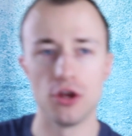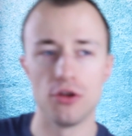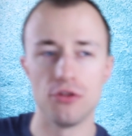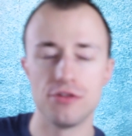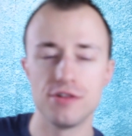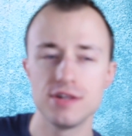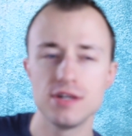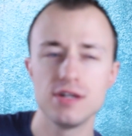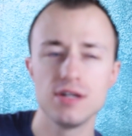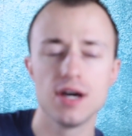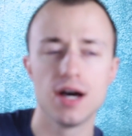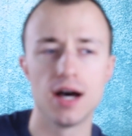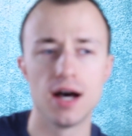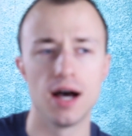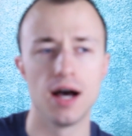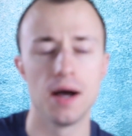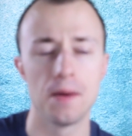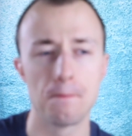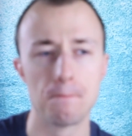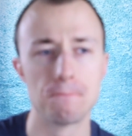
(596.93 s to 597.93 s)

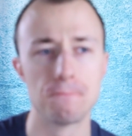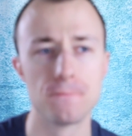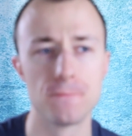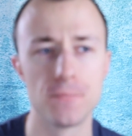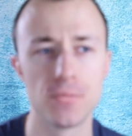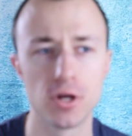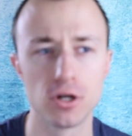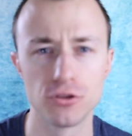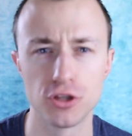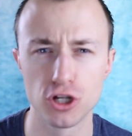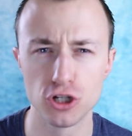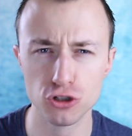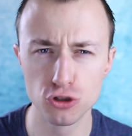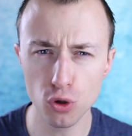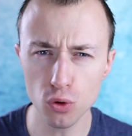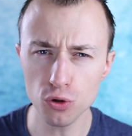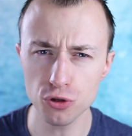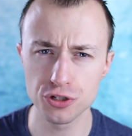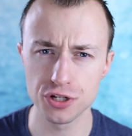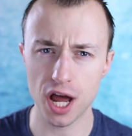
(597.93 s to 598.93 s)
The the
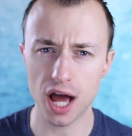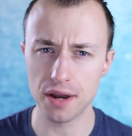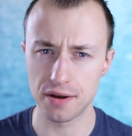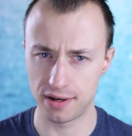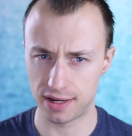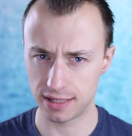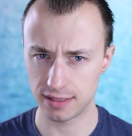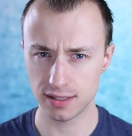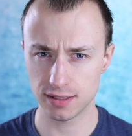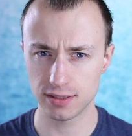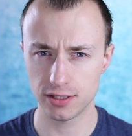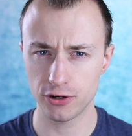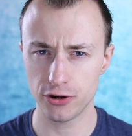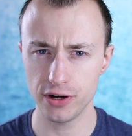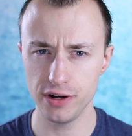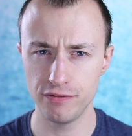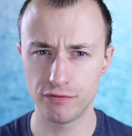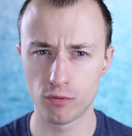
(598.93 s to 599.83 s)
controller is not necessary